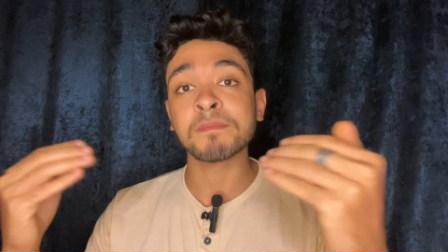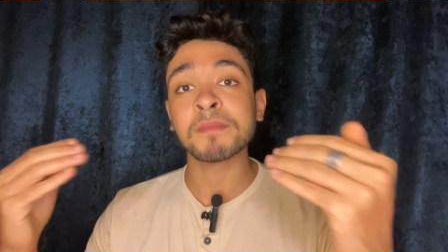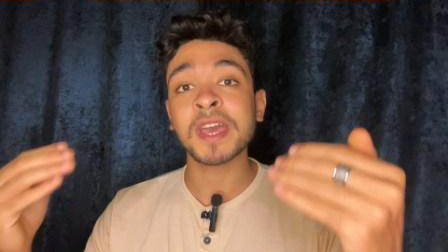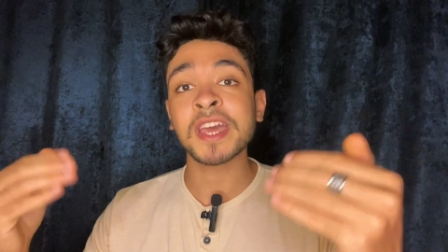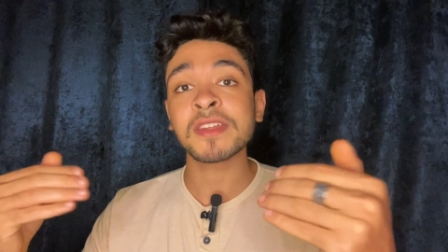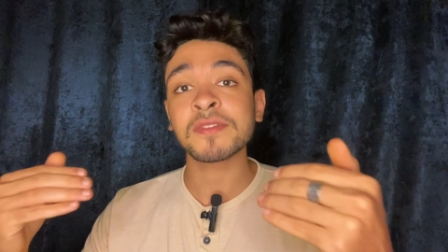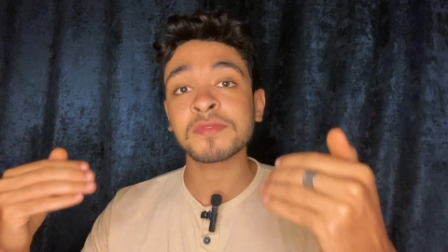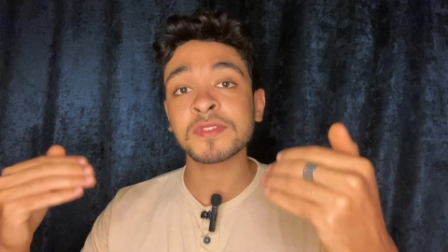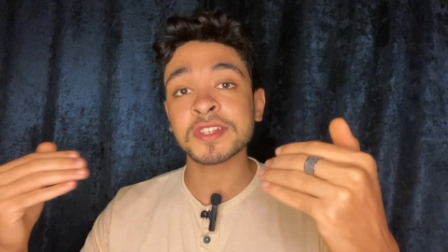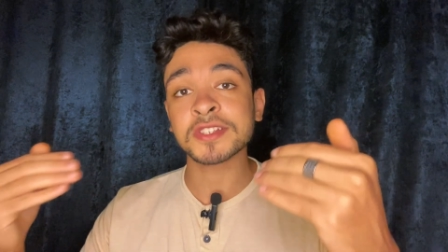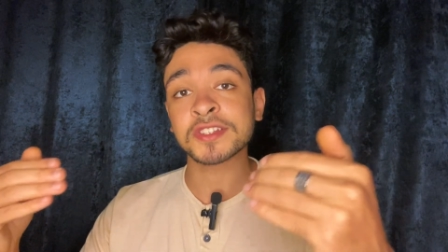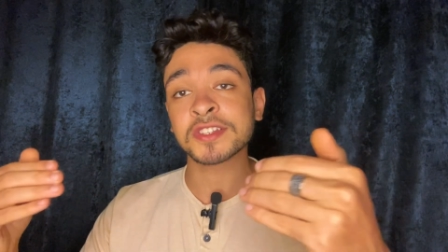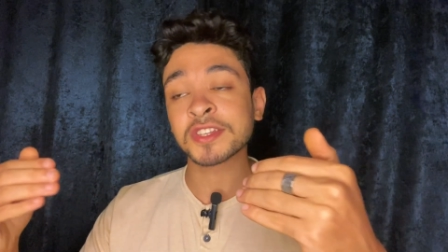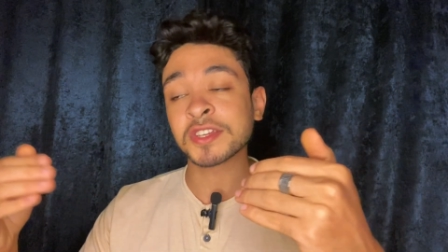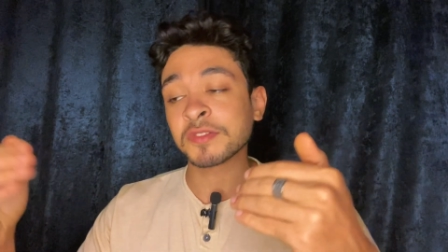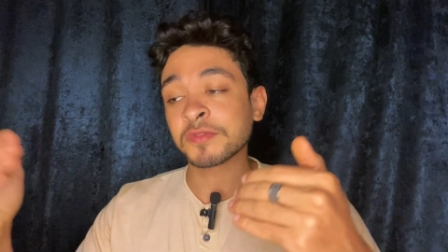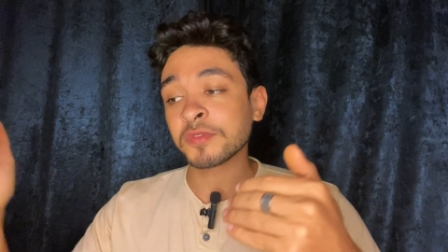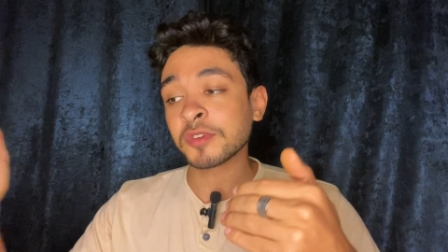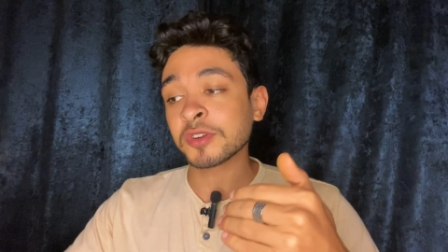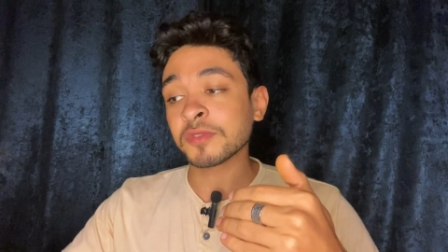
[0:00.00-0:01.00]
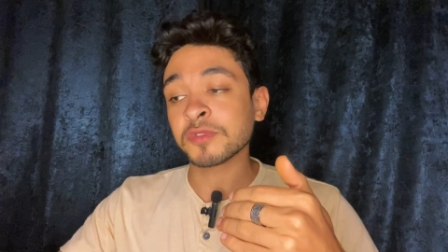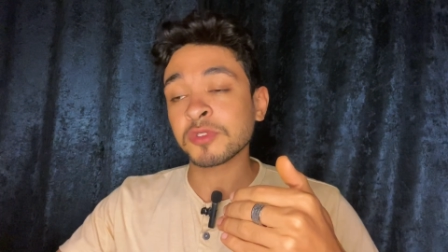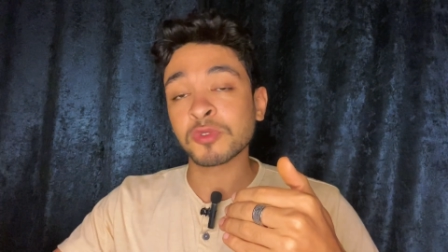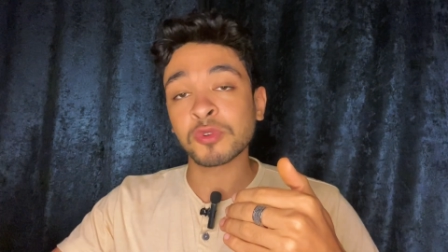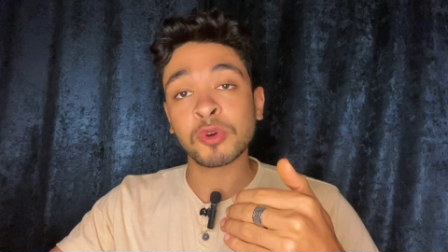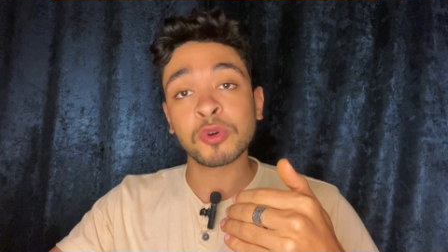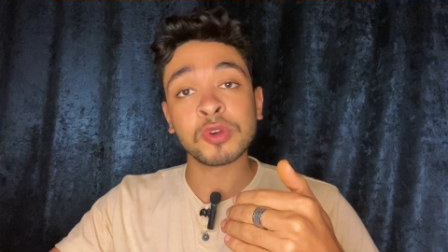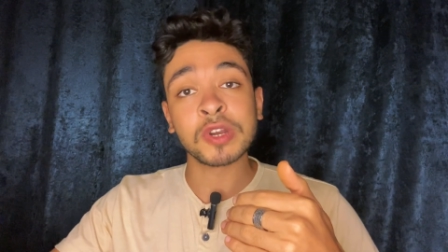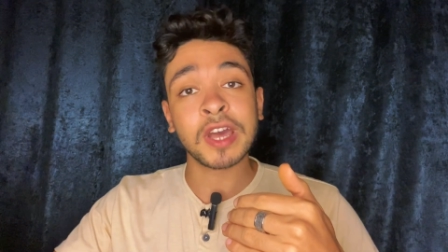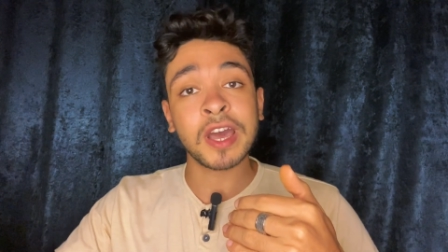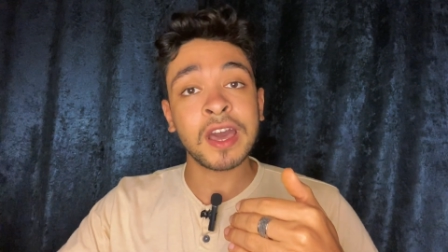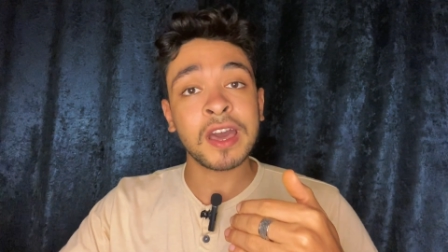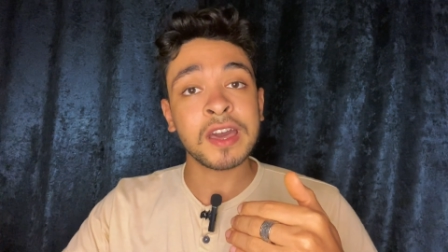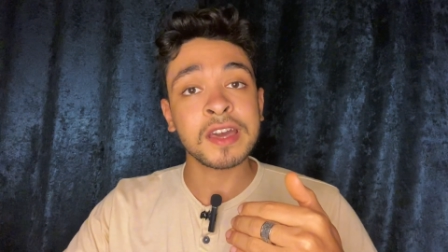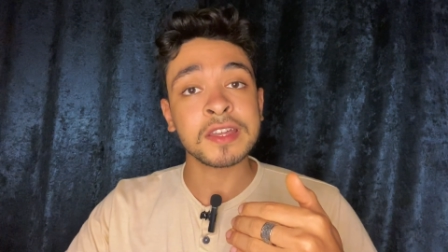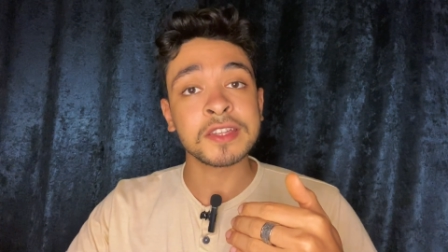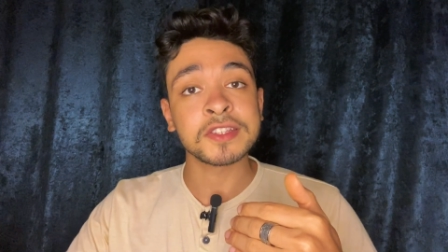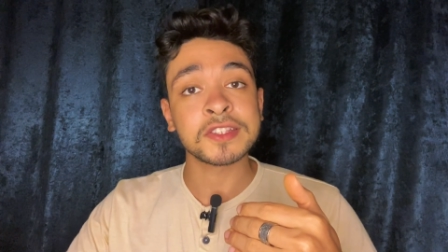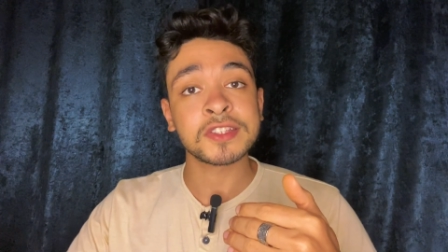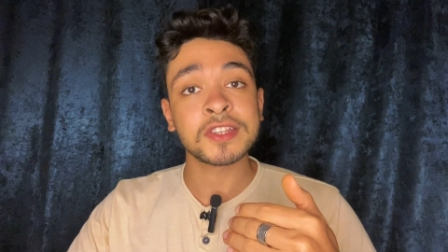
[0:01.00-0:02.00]
manifesting in front of your own
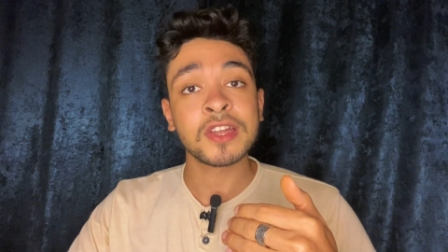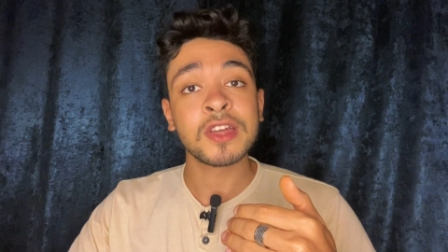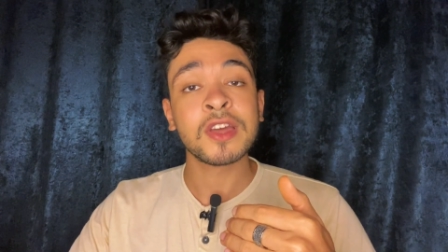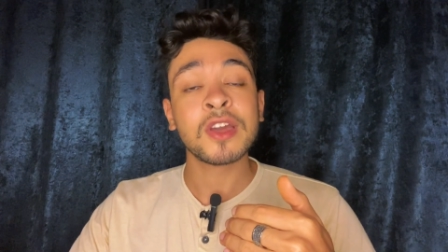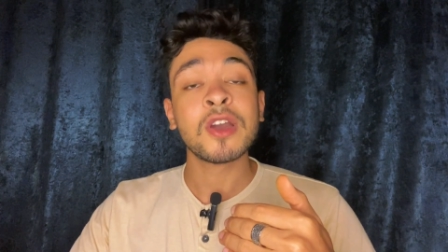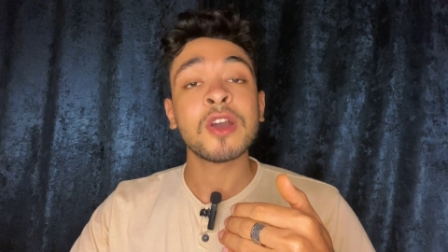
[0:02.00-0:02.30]
eyes